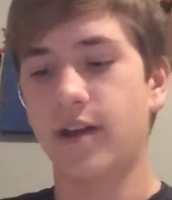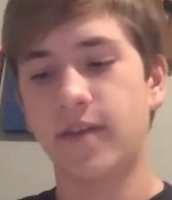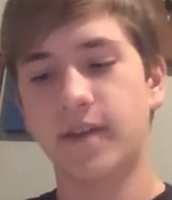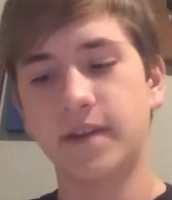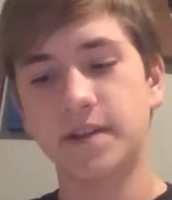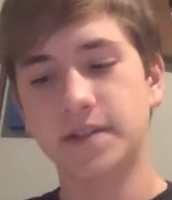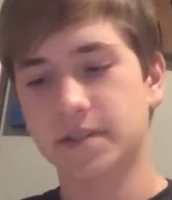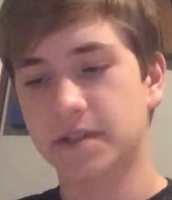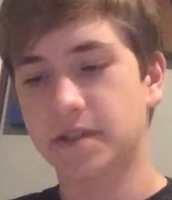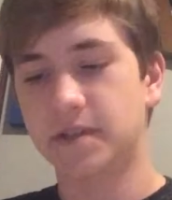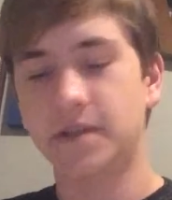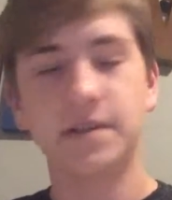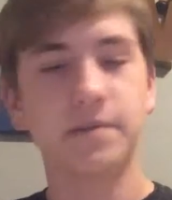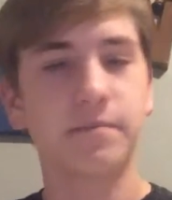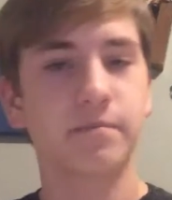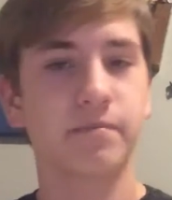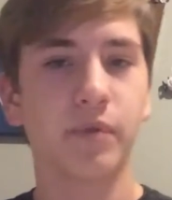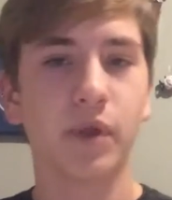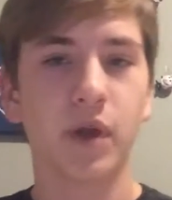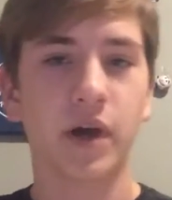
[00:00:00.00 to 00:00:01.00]
They just
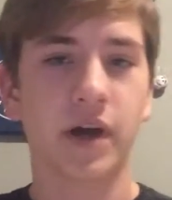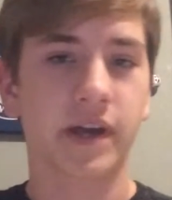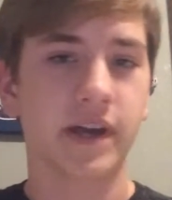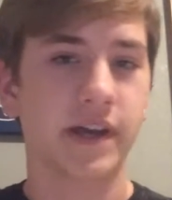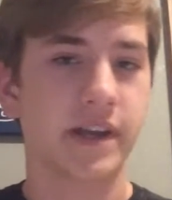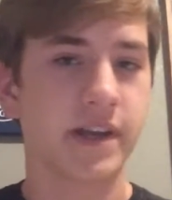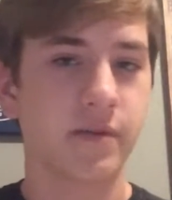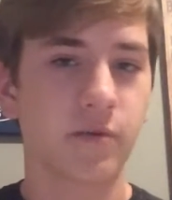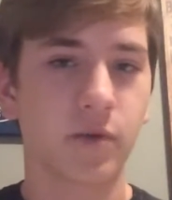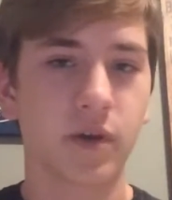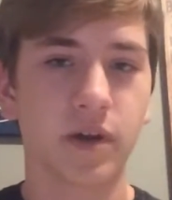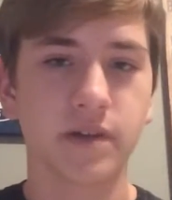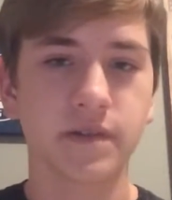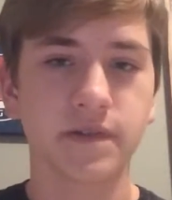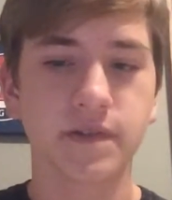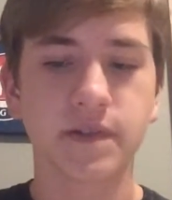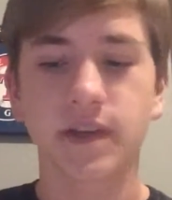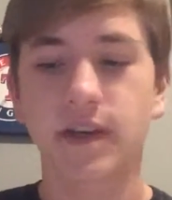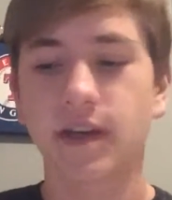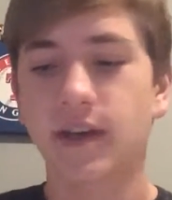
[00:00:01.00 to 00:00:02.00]
couldn't block any
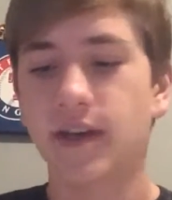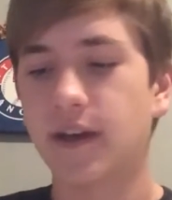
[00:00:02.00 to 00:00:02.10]
runs.